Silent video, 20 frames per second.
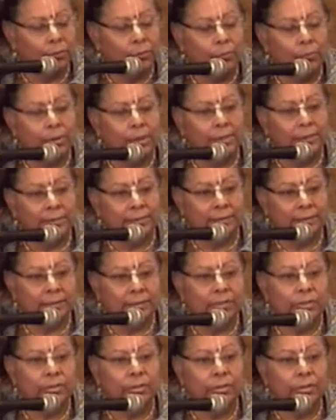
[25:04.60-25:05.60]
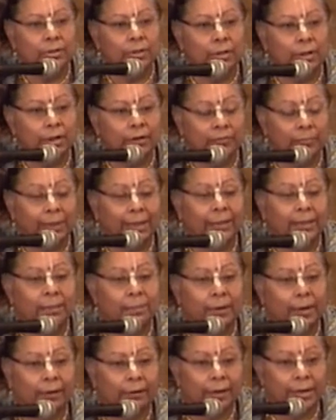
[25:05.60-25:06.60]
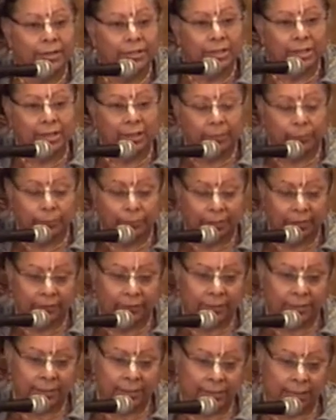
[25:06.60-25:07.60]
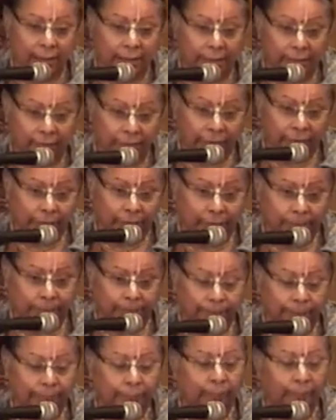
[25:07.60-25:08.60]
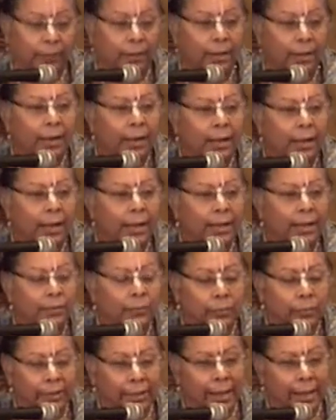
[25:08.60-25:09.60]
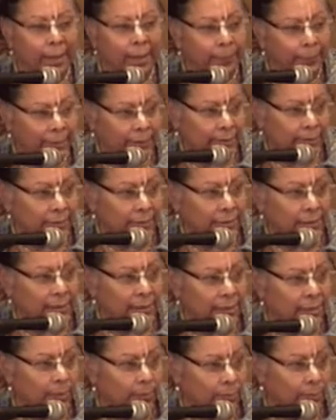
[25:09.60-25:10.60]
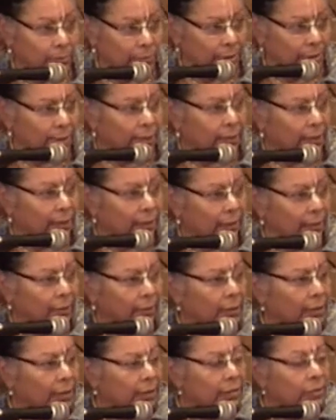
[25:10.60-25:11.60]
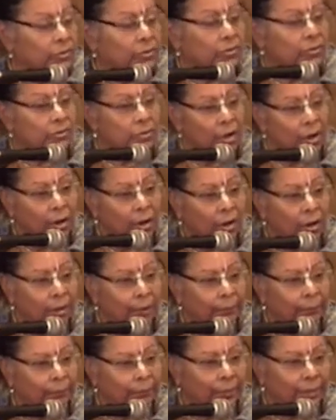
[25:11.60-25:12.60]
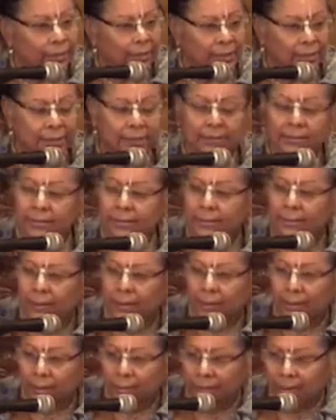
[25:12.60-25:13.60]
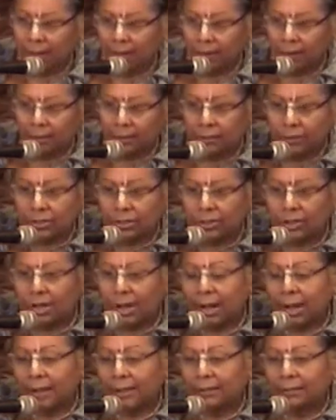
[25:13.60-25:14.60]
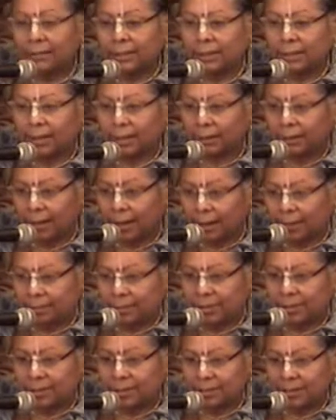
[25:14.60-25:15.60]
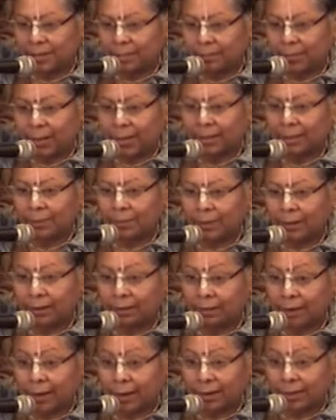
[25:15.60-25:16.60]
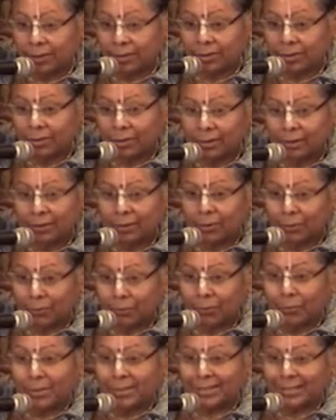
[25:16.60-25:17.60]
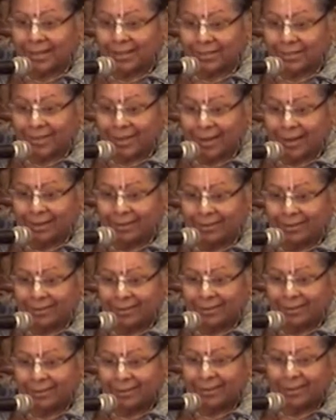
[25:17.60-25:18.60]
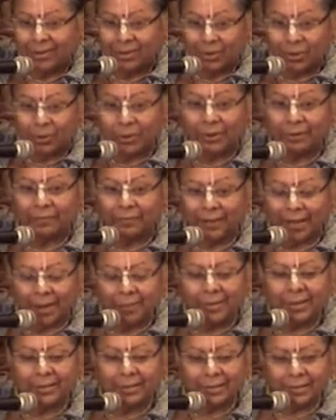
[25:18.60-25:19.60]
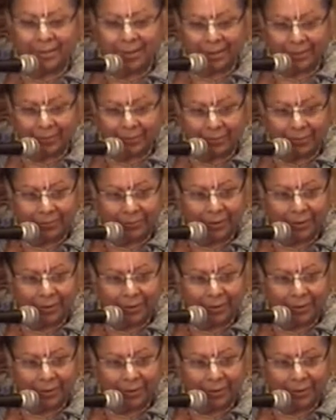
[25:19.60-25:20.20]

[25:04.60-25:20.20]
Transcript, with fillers: was the sister of Bali Maharaj in a previous life. And what happened is Putana saw this young child that had come to see Bali Maharaj. Who was that child? Lord Vamanadev.